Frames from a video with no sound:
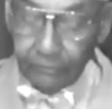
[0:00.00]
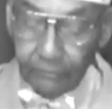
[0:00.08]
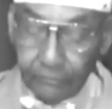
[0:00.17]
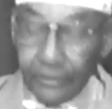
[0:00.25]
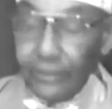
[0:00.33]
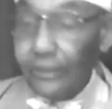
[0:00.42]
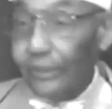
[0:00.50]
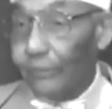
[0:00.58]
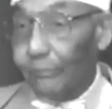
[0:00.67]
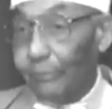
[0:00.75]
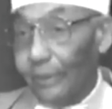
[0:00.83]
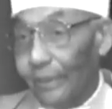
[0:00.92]
We
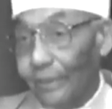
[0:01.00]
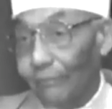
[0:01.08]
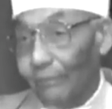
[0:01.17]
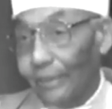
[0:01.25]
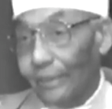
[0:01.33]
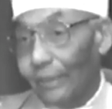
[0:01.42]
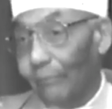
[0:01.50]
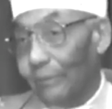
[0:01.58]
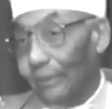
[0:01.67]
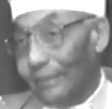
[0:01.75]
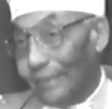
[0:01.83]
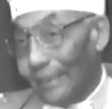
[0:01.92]
didn't pay for him
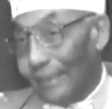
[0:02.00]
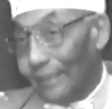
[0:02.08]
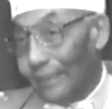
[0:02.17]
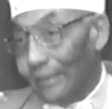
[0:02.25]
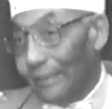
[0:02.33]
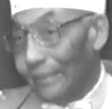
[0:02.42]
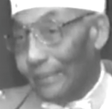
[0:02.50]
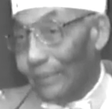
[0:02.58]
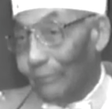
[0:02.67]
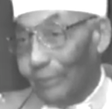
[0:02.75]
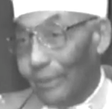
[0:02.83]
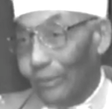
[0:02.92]
to take it. He
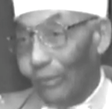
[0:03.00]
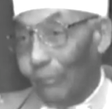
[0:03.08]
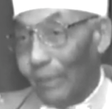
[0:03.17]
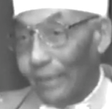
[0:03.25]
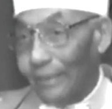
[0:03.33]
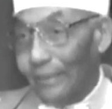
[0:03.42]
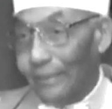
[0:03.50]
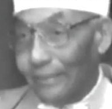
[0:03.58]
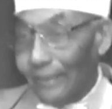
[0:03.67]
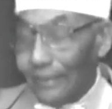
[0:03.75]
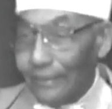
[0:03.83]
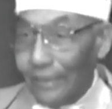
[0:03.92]
didn't pay nobody to
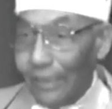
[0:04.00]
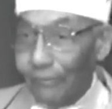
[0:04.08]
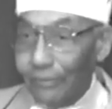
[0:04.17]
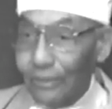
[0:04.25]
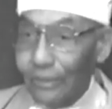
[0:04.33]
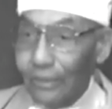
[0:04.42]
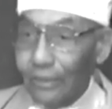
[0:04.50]
take our,